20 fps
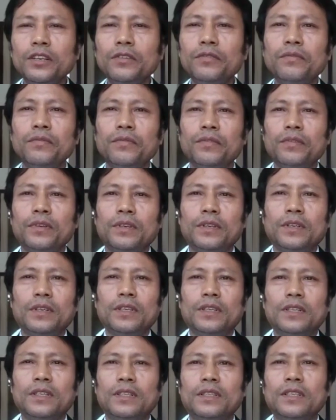if
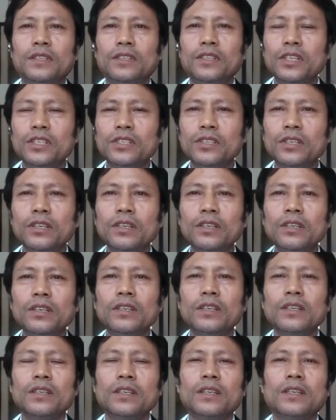the
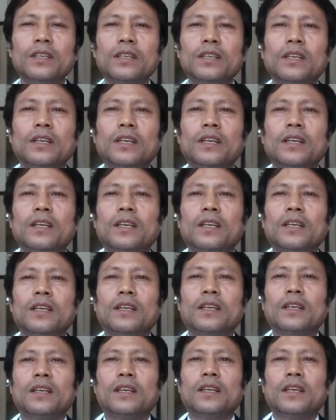teacher
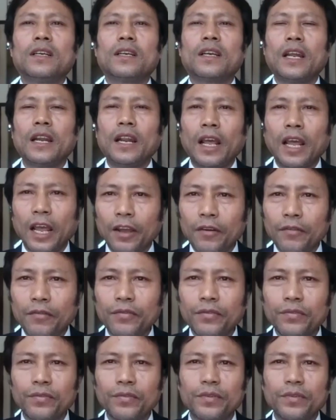can have